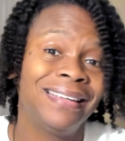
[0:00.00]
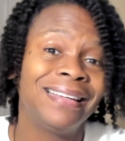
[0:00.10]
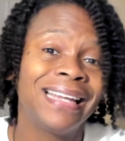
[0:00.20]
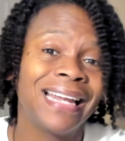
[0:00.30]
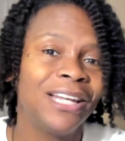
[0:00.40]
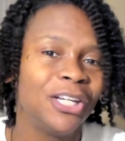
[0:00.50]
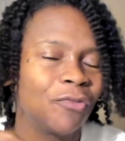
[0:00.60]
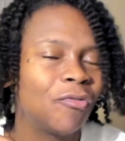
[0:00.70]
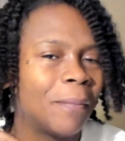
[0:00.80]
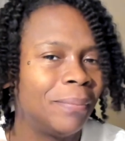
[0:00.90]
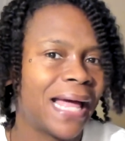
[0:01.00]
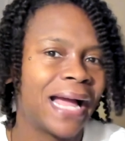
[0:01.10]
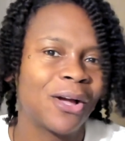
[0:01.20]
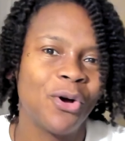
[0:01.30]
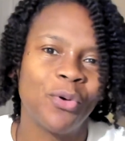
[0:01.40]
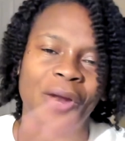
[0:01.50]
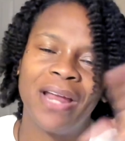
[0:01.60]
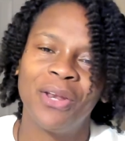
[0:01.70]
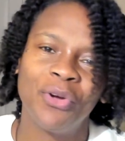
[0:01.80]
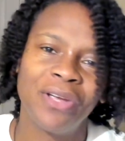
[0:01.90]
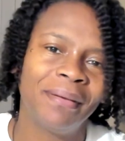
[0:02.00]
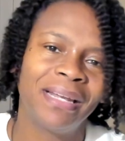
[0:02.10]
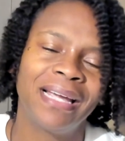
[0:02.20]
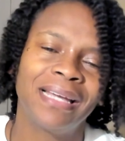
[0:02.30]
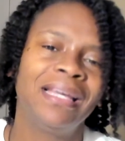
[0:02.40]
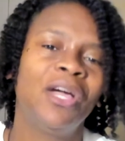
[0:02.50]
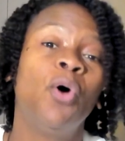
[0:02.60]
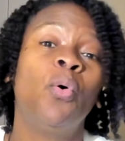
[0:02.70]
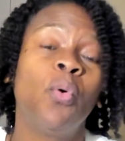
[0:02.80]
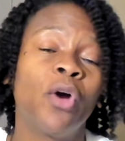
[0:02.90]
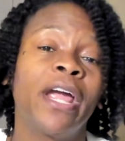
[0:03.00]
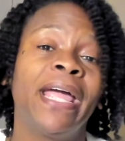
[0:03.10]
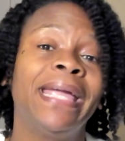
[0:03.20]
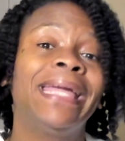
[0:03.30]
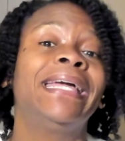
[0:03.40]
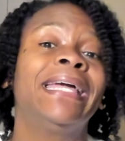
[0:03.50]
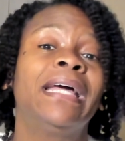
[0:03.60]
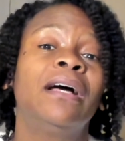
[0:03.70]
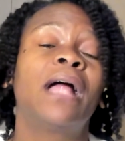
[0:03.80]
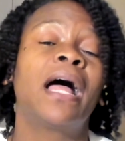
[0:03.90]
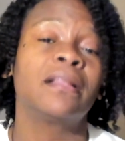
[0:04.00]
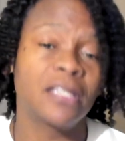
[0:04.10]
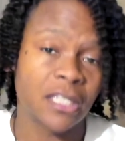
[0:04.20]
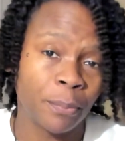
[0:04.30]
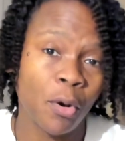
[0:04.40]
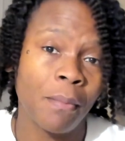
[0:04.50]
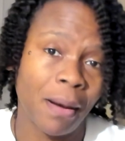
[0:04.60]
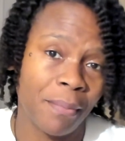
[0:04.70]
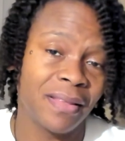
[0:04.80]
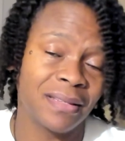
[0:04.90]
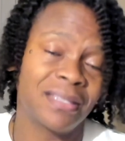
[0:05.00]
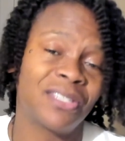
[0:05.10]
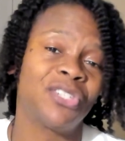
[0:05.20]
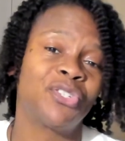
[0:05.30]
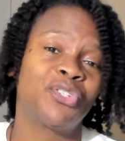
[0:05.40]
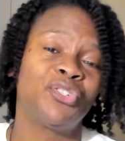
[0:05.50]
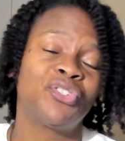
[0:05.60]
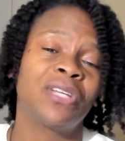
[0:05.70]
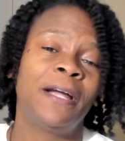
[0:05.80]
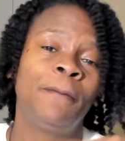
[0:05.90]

and I look for black owned. I know y'all are like, or a to support my brothers and sisters.